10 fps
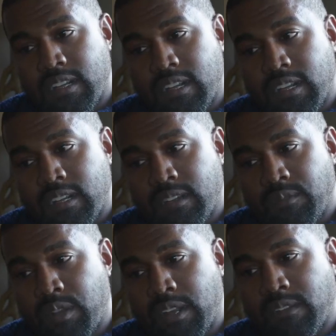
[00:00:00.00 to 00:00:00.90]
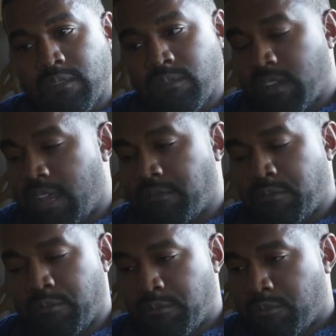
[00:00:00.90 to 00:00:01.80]
when I
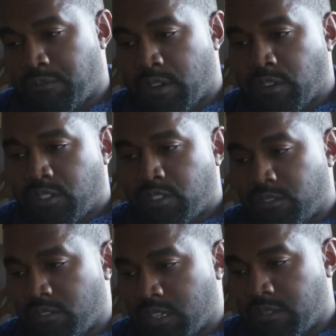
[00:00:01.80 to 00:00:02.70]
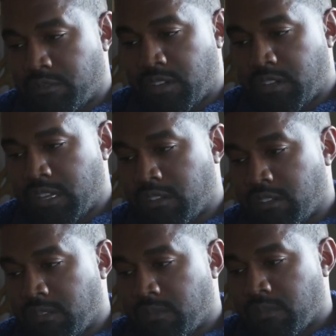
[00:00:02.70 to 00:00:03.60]
first
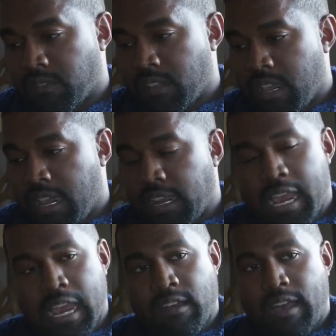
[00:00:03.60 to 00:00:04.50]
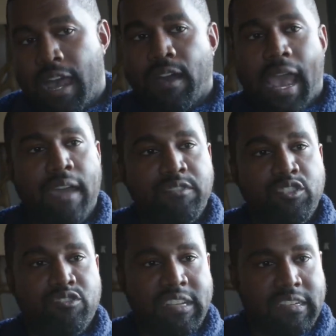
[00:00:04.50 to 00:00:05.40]
converted, and now I'll have a
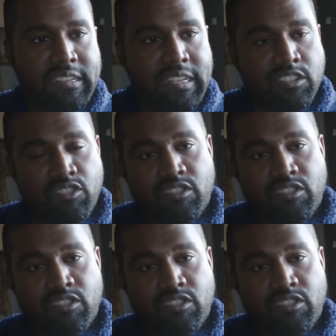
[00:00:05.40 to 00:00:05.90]
drink. It's